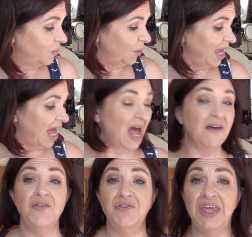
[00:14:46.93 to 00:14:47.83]
We
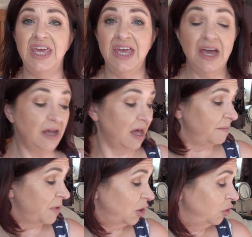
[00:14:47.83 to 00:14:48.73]
have the
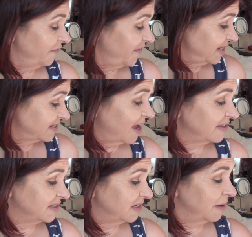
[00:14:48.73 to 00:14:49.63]
Look
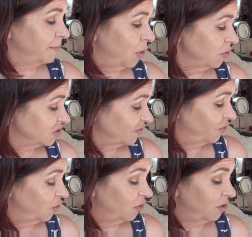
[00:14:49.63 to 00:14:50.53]
Fantastic box
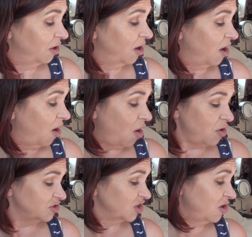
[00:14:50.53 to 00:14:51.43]
for
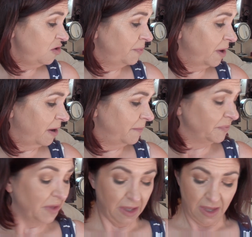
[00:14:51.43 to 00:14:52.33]
October.
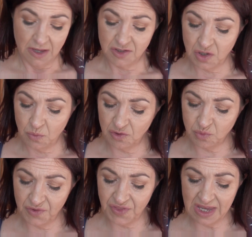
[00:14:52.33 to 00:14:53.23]
So what do
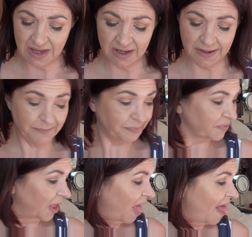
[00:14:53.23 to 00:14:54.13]
I think?
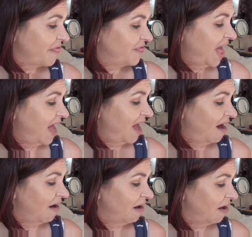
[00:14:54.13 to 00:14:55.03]
There
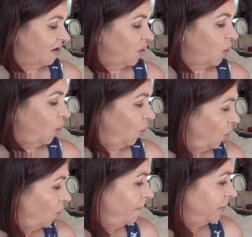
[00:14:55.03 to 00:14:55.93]
are
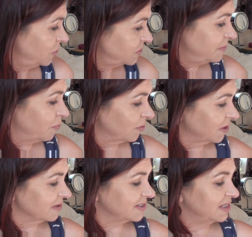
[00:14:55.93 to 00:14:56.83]
all beauty
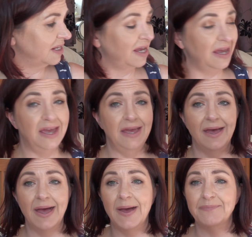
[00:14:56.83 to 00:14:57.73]
products in here
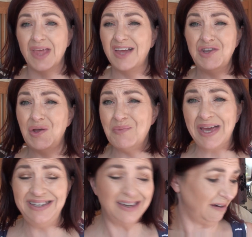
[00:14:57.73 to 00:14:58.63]
and no
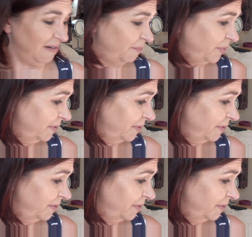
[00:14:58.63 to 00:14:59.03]
makeup.